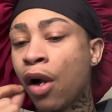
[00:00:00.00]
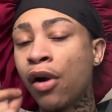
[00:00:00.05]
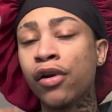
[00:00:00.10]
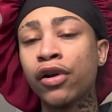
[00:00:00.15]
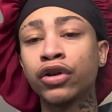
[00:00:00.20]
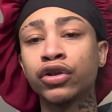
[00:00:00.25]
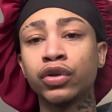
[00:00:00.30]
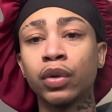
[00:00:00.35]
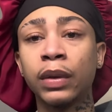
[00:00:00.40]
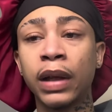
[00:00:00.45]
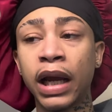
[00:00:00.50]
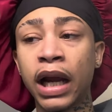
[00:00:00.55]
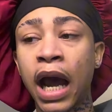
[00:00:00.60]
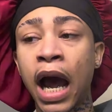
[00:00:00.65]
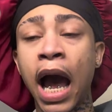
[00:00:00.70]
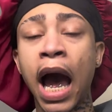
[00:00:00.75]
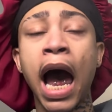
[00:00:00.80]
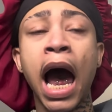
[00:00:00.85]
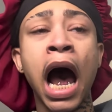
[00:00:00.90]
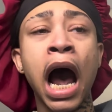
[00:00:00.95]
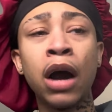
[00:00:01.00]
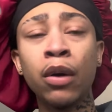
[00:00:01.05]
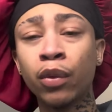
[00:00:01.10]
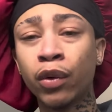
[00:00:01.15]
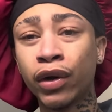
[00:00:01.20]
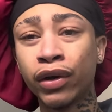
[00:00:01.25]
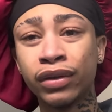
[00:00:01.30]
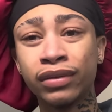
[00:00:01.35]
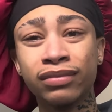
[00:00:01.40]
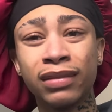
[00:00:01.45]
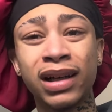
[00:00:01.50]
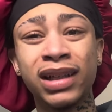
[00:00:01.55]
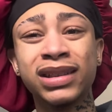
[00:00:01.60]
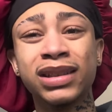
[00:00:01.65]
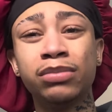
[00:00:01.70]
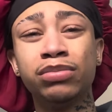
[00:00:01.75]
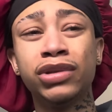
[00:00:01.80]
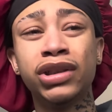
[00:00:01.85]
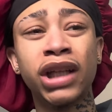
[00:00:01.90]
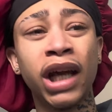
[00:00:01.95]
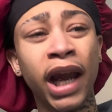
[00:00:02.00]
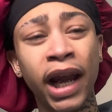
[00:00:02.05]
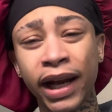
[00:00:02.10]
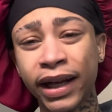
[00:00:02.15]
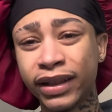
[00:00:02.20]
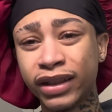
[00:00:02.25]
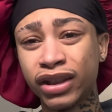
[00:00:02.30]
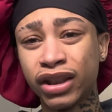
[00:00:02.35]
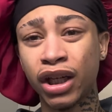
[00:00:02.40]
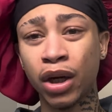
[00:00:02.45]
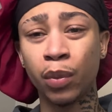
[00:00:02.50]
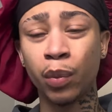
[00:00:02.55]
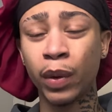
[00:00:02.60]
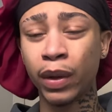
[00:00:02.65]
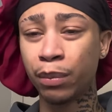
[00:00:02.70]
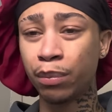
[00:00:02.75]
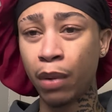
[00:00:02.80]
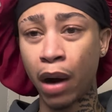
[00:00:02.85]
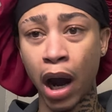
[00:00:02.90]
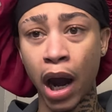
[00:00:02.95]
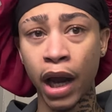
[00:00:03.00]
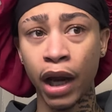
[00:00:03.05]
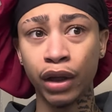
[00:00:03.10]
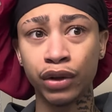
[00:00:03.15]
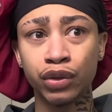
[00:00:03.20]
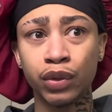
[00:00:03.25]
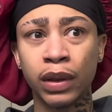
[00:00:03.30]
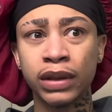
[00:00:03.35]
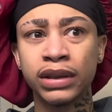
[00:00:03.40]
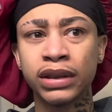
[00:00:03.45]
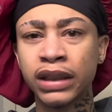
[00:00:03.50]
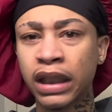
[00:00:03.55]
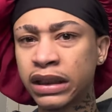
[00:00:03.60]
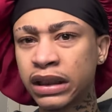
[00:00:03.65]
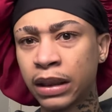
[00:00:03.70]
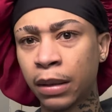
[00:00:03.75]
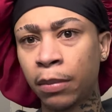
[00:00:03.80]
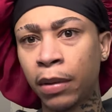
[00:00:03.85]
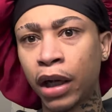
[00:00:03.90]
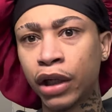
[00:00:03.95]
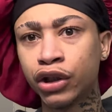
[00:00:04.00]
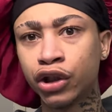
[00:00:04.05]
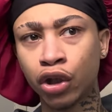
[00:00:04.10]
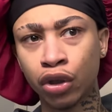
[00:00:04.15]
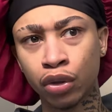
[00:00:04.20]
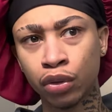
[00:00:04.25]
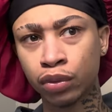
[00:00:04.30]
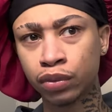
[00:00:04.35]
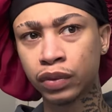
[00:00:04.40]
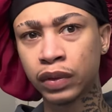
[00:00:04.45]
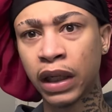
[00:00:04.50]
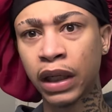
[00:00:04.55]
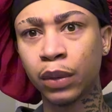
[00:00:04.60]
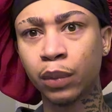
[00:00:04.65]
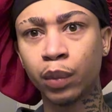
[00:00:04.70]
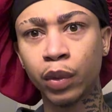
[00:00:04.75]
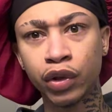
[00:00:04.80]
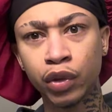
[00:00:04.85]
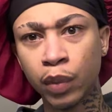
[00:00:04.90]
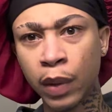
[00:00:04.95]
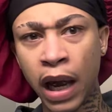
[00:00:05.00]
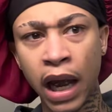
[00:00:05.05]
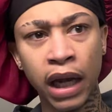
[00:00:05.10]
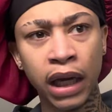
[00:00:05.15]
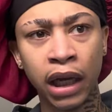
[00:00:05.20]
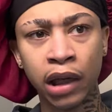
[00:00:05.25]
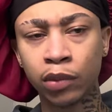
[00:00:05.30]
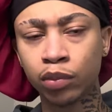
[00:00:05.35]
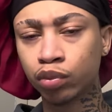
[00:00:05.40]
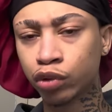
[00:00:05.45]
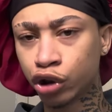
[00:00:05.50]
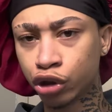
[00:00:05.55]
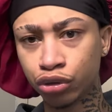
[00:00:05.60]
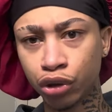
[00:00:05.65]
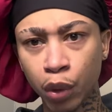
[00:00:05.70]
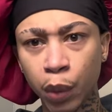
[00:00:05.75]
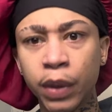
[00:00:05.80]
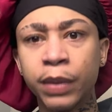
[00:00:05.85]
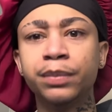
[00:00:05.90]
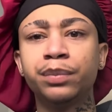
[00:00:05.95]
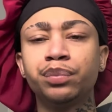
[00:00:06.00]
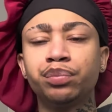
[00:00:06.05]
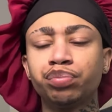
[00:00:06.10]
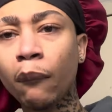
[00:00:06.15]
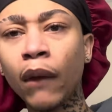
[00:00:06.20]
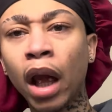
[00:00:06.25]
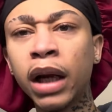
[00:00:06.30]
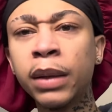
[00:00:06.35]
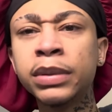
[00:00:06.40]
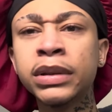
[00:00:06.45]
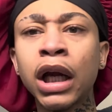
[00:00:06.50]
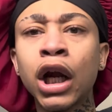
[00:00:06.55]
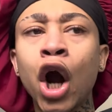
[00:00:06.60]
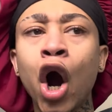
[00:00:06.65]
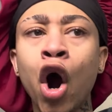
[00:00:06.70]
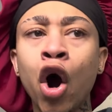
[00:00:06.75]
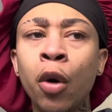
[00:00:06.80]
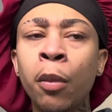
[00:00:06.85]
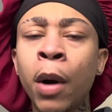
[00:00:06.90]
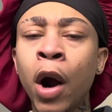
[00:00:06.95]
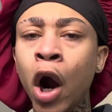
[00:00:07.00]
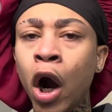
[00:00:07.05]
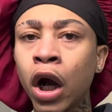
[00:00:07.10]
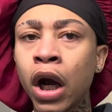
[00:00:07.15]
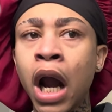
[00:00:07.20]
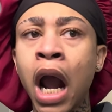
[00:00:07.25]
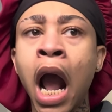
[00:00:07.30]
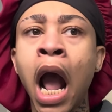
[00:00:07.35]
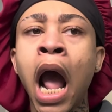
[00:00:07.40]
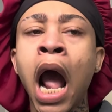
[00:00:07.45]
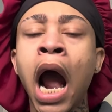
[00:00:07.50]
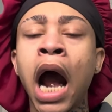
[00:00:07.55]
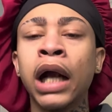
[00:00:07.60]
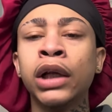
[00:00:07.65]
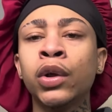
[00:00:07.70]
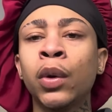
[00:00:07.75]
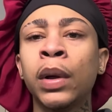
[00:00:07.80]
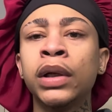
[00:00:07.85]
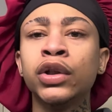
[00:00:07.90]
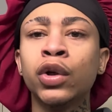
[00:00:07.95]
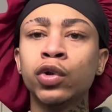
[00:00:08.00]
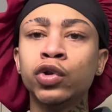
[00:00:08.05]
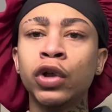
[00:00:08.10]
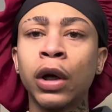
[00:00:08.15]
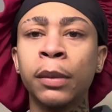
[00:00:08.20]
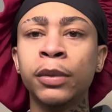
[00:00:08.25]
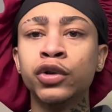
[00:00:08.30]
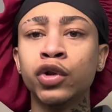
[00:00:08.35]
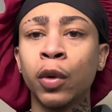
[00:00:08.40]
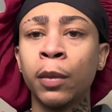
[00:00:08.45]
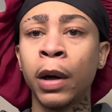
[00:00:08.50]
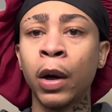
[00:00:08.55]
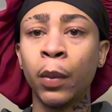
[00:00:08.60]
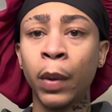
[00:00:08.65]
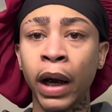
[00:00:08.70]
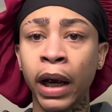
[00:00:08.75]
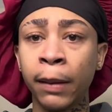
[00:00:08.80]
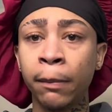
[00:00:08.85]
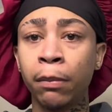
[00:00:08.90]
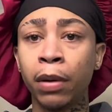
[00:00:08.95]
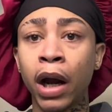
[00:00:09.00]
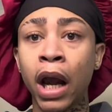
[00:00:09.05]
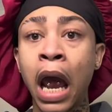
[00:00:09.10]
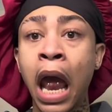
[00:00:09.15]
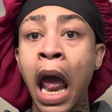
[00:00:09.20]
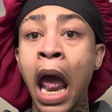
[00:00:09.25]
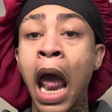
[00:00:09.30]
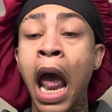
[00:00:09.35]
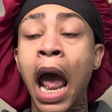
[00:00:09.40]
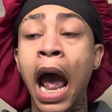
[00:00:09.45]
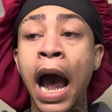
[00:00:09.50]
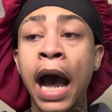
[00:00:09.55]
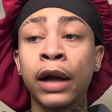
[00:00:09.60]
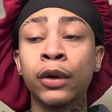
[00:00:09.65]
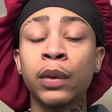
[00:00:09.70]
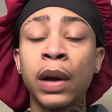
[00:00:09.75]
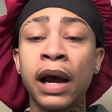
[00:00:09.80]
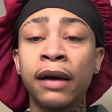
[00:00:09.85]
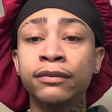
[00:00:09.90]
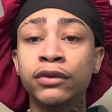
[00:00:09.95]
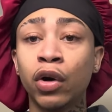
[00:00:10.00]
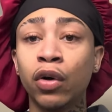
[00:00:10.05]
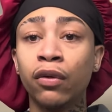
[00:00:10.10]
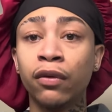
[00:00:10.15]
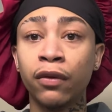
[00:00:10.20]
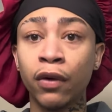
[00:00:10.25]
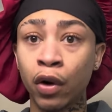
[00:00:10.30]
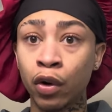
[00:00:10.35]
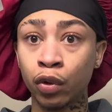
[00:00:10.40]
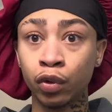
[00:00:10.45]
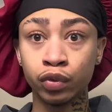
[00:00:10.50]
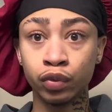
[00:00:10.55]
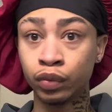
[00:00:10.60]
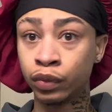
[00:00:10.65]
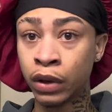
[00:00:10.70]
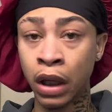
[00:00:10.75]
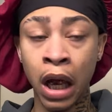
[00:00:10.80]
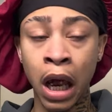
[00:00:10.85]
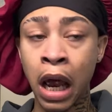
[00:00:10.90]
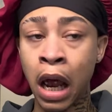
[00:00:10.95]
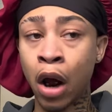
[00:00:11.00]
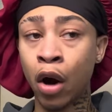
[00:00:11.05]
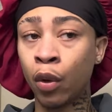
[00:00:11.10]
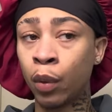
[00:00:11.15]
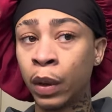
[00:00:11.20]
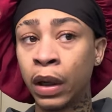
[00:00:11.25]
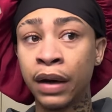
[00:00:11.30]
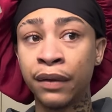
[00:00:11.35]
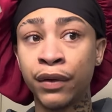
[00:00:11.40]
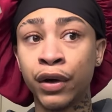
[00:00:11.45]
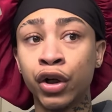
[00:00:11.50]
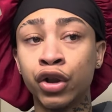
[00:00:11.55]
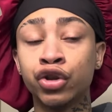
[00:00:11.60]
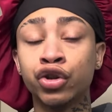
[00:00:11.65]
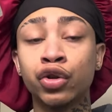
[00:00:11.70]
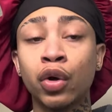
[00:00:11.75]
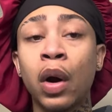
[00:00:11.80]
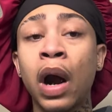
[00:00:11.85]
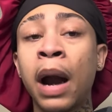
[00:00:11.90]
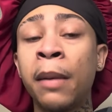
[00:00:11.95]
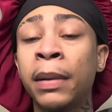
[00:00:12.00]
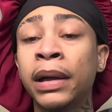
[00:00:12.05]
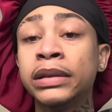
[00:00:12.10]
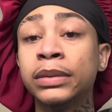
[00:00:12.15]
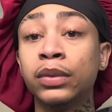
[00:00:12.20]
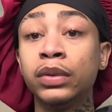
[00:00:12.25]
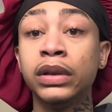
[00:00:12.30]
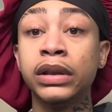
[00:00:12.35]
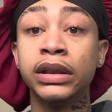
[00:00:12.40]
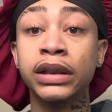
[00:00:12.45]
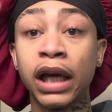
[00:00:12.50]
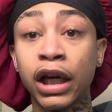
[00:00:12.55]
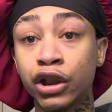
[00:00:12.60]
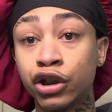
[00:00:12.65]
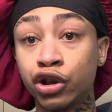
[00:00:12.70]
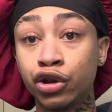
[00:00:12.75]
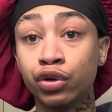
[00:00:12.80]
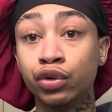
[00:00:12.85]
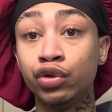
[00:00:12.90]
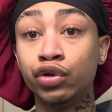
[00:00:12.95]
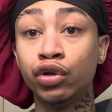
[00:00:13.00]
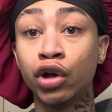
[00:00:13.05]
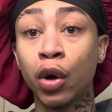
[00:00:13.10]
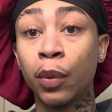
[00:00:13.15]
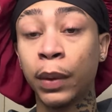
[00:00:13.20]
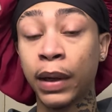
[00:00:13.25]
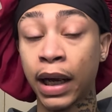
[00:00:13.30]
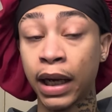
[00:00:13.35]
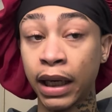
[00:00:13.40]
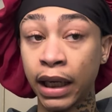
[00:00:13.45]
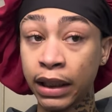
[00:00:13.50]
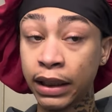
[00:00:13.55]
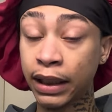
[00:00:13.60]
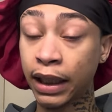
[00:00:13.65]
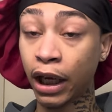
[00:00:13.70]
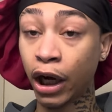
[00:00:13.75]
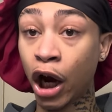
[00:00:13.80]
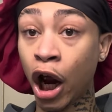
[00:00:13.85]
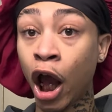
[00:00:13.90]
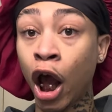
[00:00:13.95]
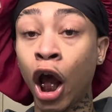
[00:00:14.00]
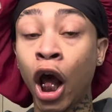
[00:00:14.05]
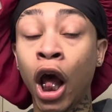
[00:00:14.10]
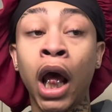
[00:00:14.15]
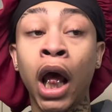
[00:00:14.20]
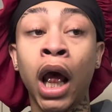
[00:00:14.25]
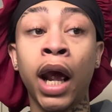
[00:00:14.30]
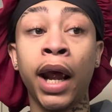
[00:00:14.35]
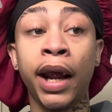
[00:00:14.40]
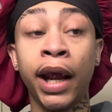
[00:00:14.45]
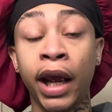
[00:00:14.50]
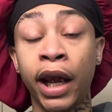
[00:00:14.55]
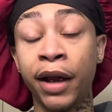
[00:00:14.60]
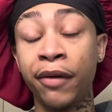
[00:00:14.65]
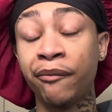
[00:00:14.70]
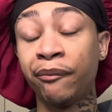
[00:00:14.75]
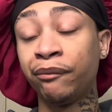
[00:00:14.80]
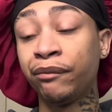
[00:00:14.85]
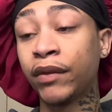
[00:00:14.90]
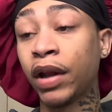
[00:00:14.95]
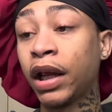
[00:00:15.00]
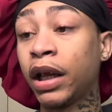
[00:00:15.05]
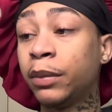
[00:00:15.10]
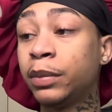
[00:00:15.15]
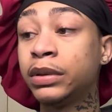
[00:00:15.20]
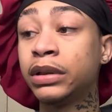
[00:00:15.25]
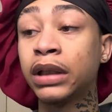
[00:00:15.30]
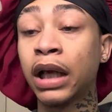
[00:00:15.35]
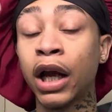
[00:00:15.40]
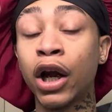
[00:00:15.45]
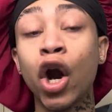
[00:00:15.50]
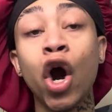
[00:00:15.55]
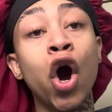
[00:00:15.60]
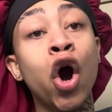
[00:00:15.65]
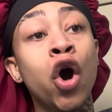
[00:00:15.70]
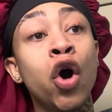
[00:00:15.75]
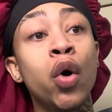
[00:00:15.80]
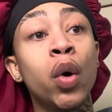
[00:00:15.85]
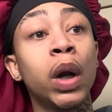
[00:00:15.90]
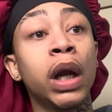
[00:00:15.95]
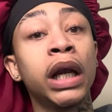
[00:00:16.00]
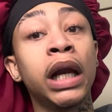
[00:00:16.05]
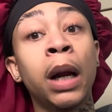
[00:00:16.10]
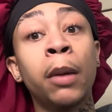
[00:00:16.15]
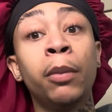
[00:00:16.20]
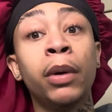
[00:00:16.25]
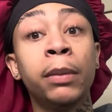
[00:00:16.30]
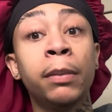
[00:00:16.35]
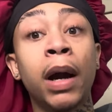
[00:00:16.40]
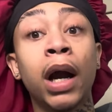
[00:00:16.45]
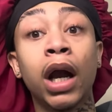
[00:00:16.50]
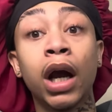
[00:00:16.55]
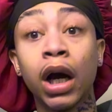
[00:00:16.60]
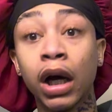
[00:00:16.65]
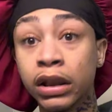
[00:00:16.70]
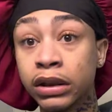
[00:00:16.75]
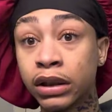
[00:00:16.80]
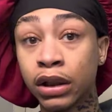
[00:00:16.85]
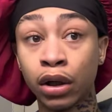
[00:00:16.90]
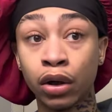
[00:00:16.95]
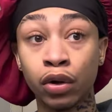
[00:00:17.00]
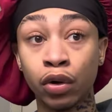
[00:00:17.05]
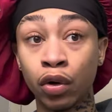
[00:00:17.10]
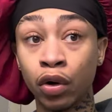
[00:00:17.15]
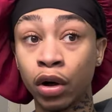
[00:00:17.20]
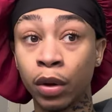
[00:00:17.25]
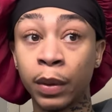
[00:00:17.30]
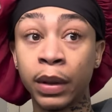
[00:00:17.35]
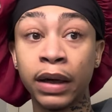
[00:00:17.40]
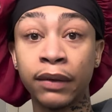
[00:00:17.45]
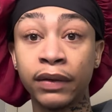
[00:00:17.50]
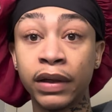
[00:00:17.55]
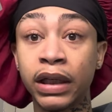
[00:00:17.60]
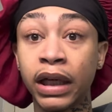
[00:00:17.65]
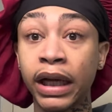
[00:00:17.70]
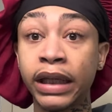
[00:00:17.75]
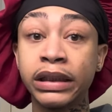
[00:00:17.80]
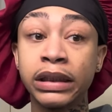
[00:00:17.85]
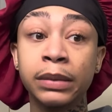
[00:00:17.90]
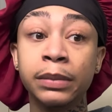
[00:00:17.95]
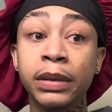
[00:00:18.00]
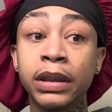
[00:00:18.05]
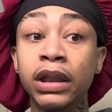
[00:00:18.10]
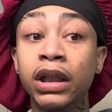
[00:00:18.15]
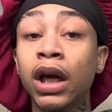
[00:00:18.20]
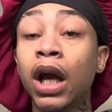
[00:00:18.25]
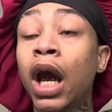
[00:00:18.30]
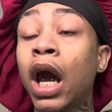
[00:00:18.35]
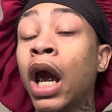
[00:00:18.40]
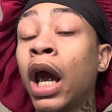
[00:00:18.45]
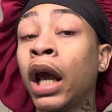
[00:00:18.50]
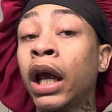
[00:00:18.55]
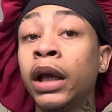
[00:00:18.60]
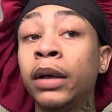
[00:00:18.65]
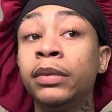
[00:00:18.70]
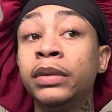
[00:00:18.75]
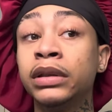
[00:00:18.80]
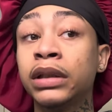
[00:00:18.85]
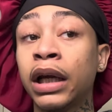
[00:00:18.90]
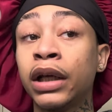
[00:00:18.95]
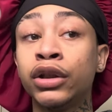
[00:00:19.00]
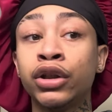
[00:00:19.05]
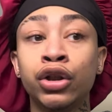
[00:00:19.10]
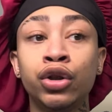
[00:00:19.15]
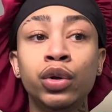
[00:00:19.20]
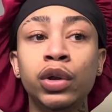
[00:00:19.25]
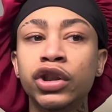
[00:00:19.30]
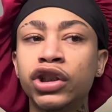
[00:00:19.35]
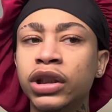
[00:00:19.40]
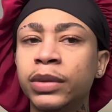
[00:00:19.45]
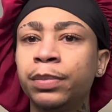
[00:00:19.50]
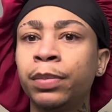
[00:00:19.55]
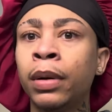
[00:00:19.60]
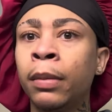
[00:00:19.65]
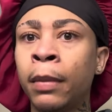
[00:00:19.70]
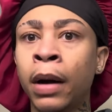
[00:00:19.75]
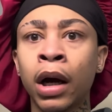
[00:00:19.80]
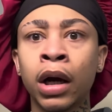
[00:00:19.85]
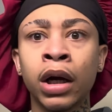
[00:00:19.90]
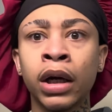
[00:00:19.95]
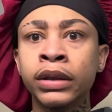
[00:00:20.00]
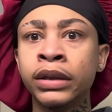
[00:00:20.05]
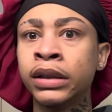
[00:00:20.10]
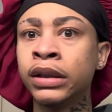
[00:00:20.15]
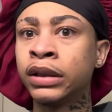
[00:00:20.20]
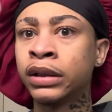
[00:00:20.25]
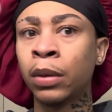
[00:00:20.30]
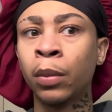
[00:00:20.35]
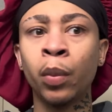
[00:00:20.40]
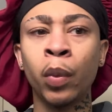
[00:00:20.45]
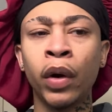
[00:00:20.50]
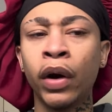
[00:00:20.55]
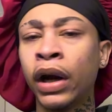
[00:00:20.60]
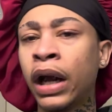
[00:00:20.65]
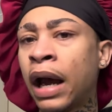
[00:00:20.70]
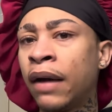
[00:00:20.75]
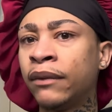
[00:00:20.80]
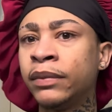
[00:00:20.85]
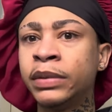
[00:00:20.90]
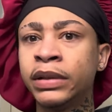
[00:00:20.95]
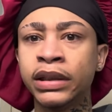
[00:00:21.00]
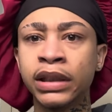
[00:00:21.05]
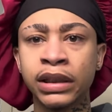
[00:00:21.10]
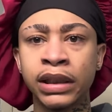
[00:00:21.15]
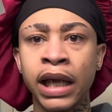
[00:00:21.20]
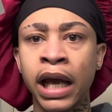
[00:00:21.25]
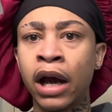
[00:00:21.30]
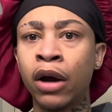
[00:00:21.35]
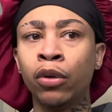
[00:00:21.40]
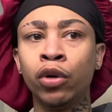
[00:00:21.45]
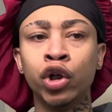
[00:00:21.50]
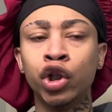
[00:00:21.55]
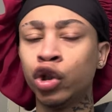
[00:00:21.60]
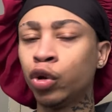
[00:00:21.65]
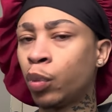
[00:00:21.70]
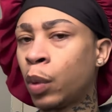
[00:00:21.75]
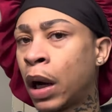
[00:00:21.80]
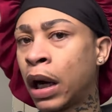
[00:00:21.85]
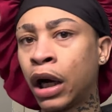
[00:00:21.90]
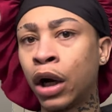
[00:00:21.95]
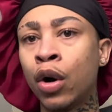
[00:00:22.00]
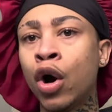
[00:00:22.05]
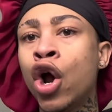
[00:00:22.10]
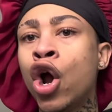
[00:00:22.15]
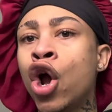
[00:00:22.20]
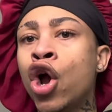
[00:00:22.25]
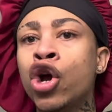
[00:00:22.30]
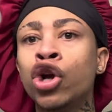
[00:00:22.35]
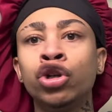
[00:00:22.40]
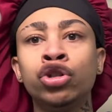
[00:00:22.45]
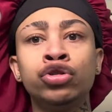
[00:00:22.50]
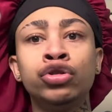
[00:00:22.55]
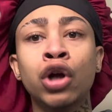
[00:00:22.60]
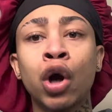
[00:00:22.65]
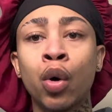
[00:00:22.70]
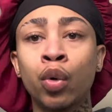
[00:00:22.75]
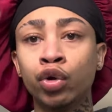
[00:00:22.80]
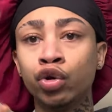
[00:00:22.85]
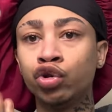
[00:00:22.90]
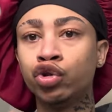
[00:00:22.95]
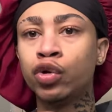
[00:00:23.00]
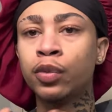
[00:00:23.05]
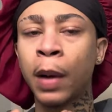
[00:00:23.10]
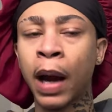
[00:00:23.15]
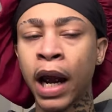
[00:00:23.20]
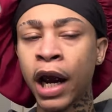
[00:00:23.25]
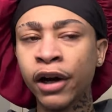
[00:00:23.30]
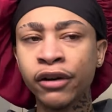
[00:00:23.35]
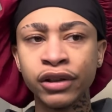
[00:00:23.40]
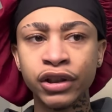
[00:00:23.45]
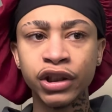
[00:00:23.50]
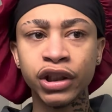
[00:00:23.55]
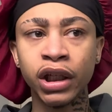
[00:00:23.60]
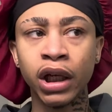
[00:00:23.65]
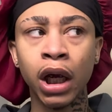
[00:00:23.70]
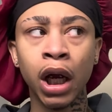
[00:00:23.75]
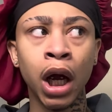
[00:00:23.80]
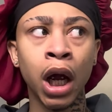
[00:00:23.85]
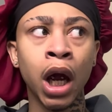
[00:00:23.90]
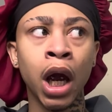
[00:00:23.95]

So like an hour and some change that went by. So I text him like, yo, like where you at? Like what you doing? He was like, oh my heart, I know I told you I was on my way, but I don't have no phone or whatever. So how am I supposed to text you, you know, when I get there? And he was like, oh, can I bring my cousin along or whatever the case may be? He was like, you could just put my cousin somewhere and have him sit down while you know, do my hair and shit.